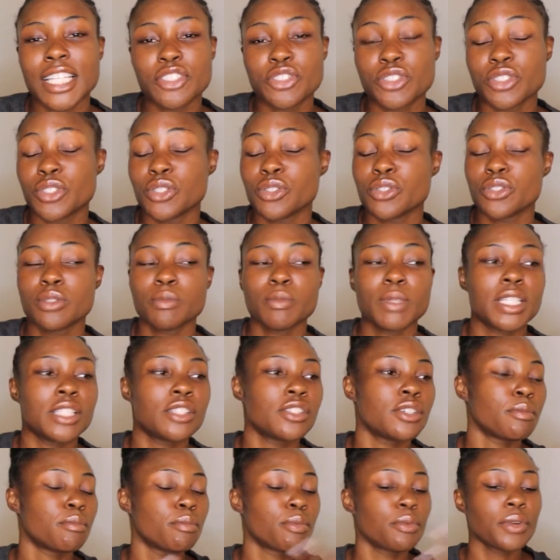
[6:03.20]
introduced me
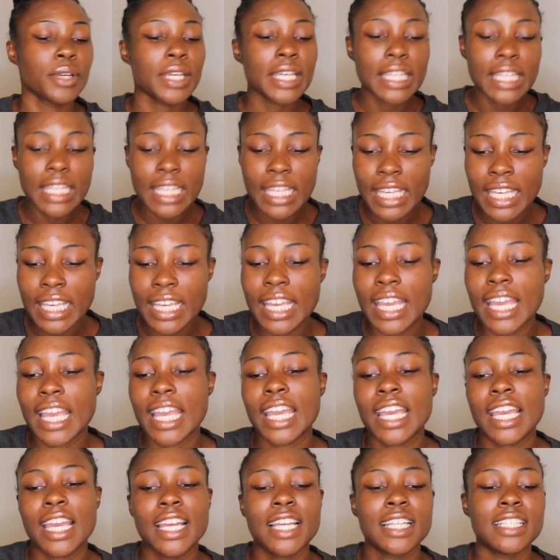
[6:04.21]
to breathing
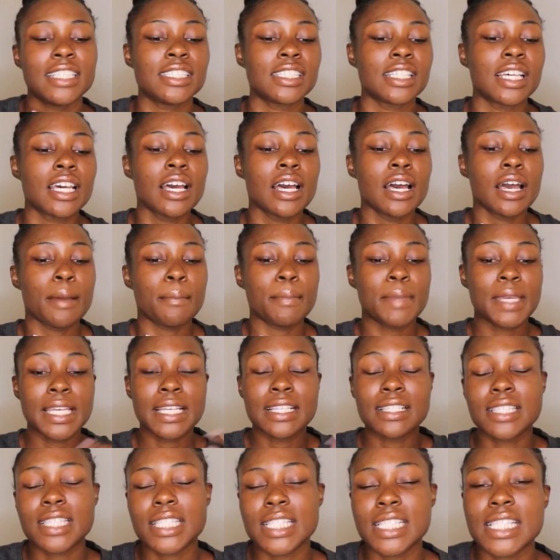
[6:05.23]
and being
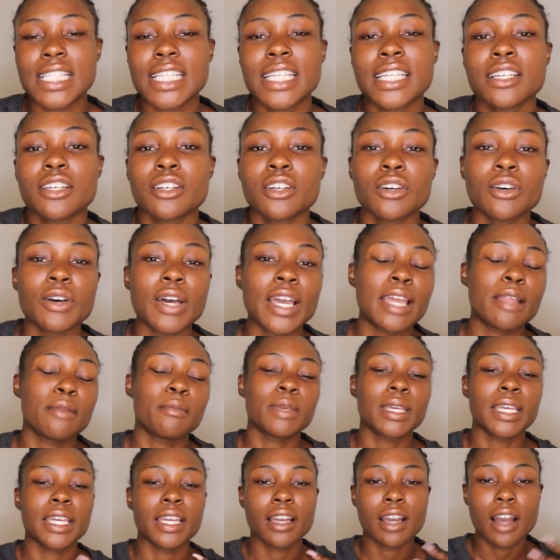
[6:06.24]
still and
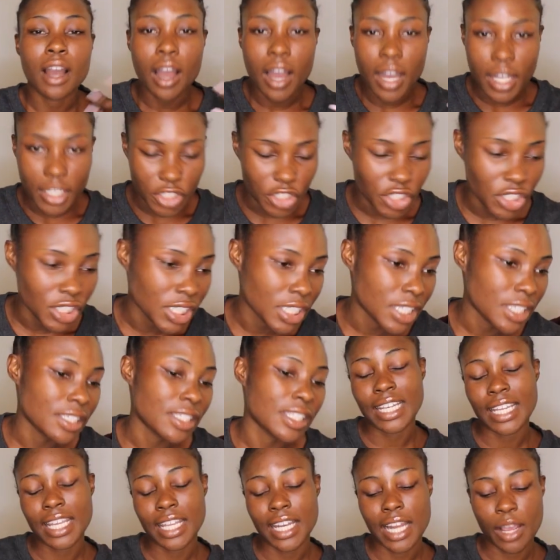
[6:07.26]
being
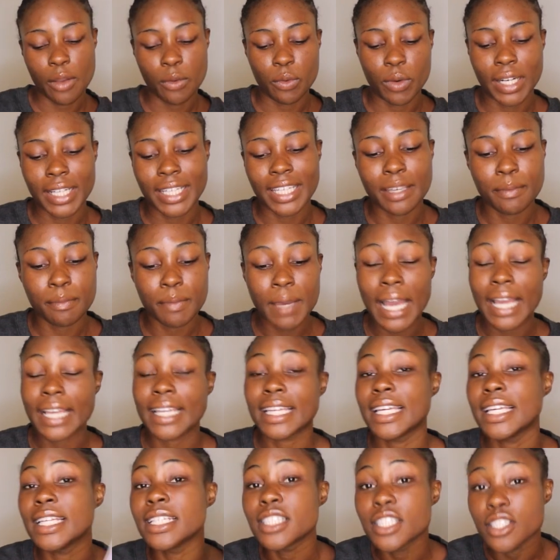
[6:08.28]
conscious, and I want to get back
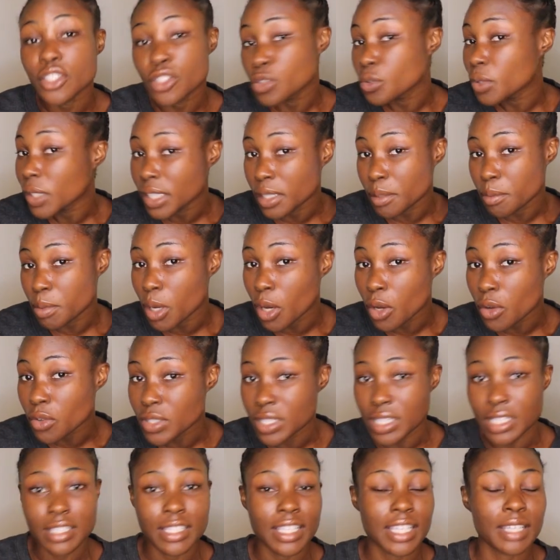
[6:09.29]
into doing the
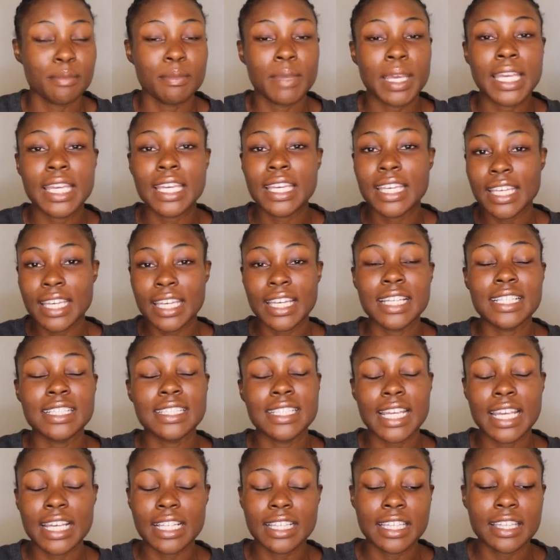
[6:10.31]
poses and making it a
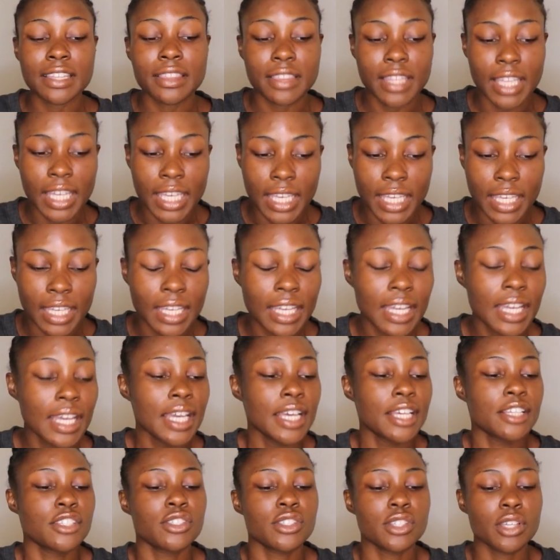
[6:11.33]
daily thing,
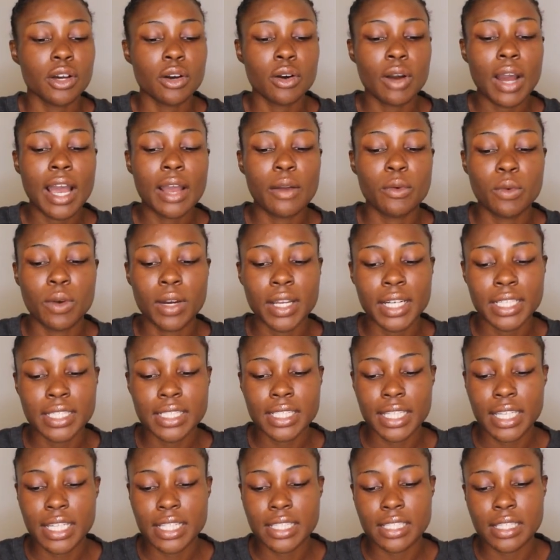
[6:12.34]
so I wanted
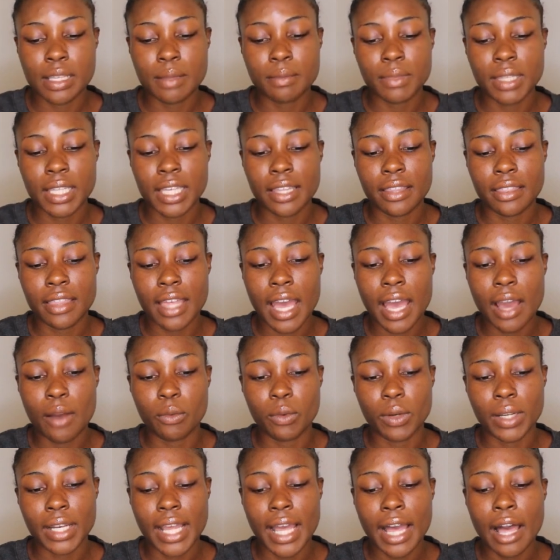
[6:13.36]
to get something that
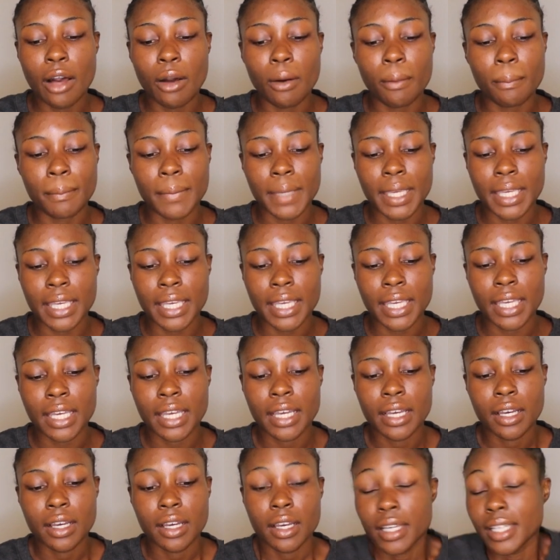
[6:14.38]
would help me
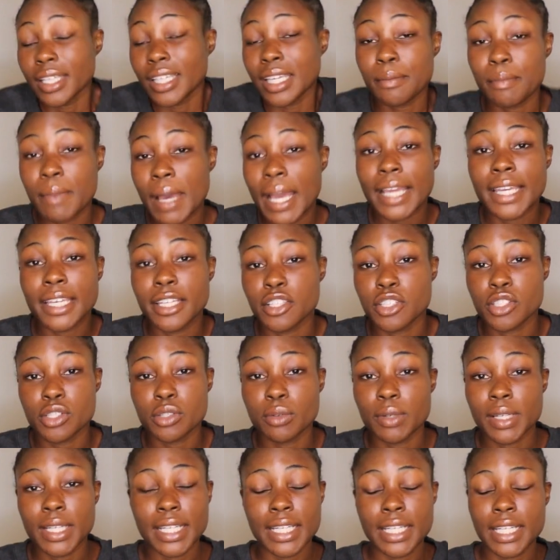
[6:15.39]
get back
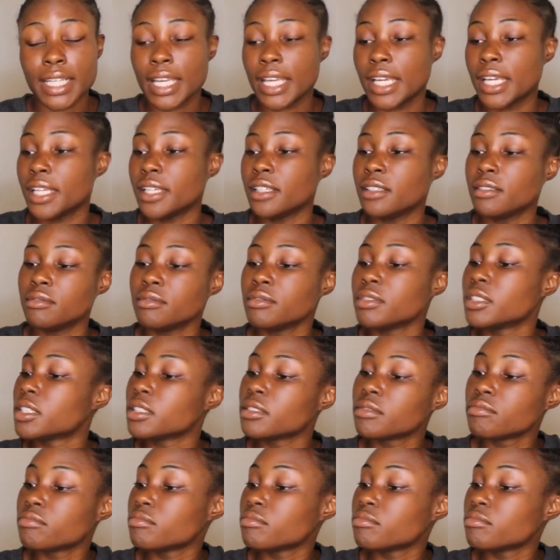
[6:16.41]
into it and,